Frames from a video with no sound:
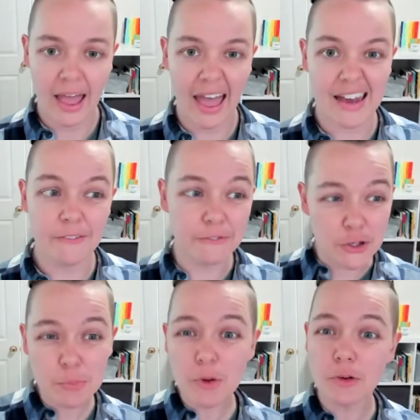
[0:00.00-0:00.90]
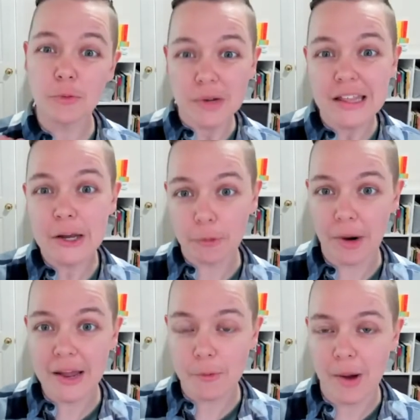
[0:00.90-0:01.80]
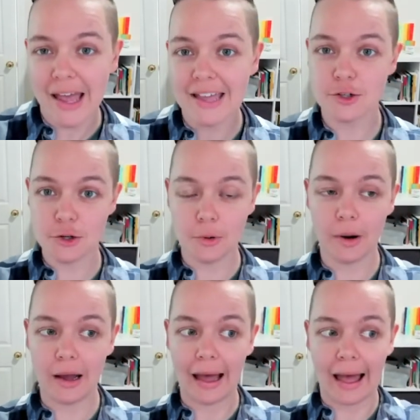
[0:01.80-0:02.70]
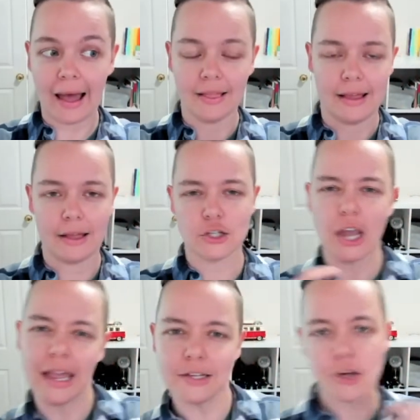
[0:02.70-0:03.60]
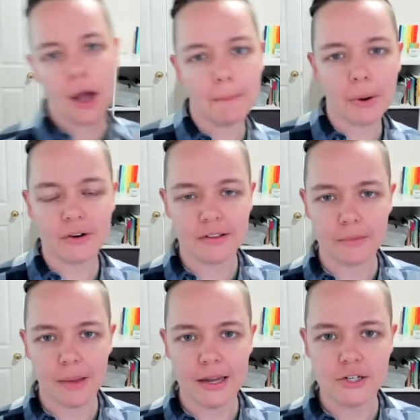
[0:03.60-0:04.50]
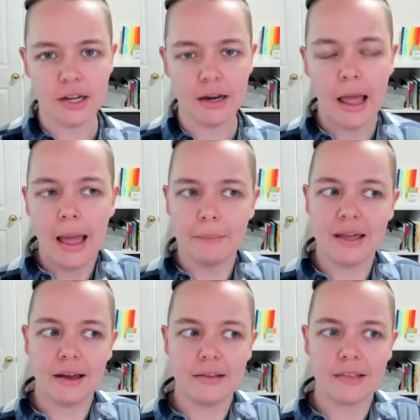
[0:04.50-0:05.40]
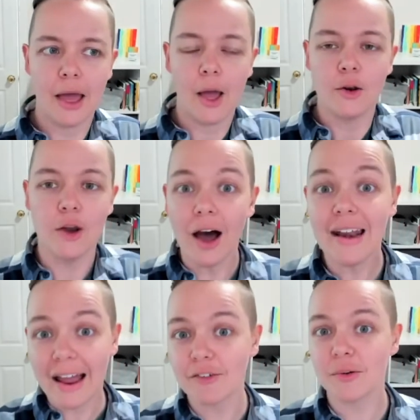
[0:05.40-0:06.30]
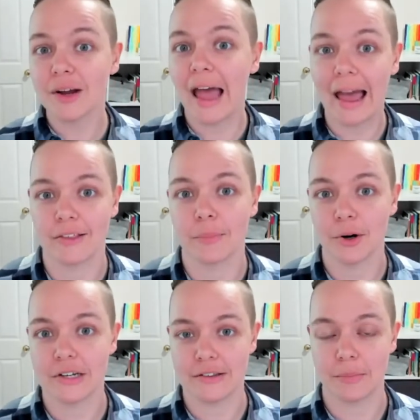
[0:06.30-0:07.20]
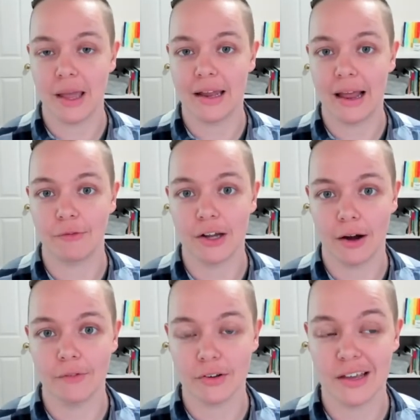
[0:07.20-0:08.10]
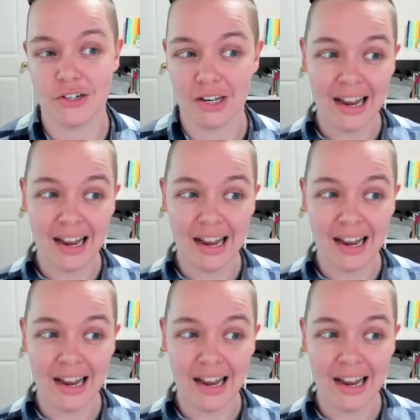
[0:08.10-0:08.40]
And fishbowl is a really great way to like change up participation because not everyone has to participate in every conversation.